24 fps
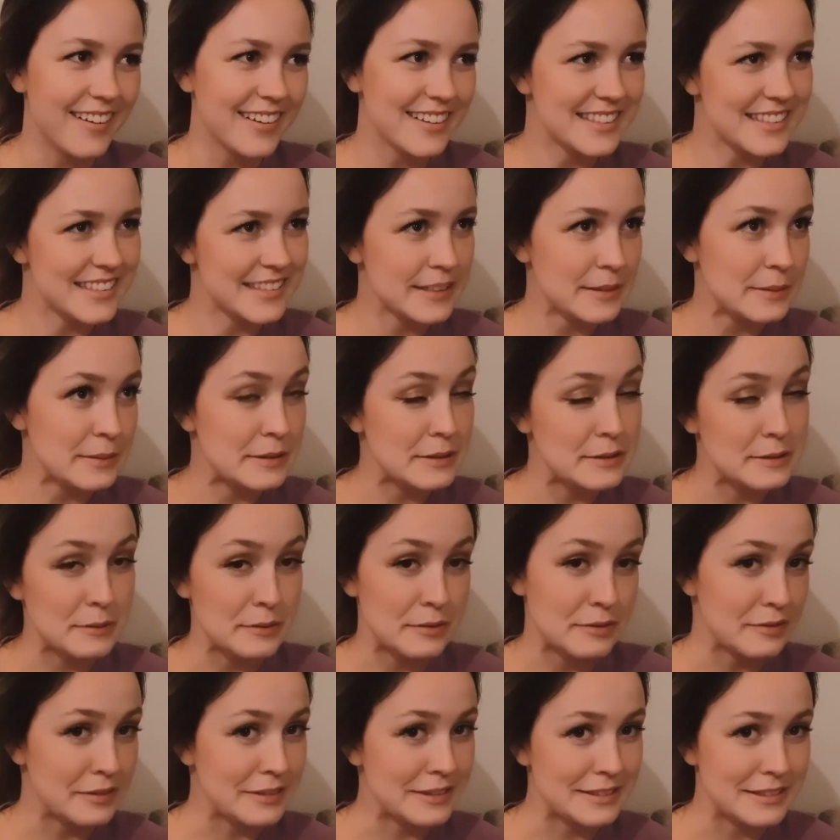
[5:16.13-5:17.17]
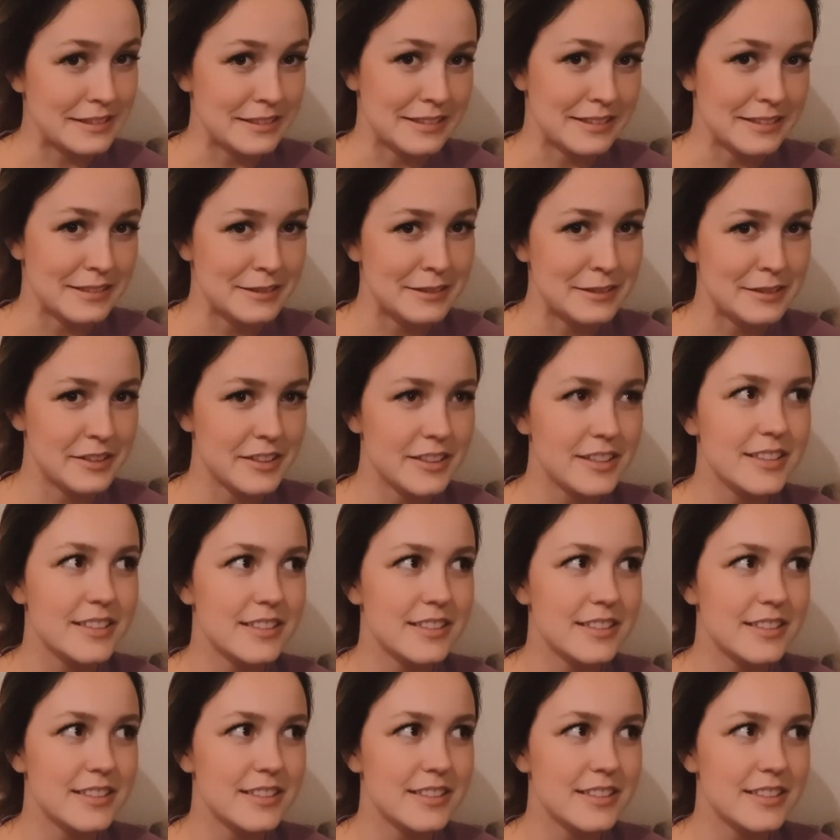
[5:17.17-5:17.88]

since I was so invested in the series.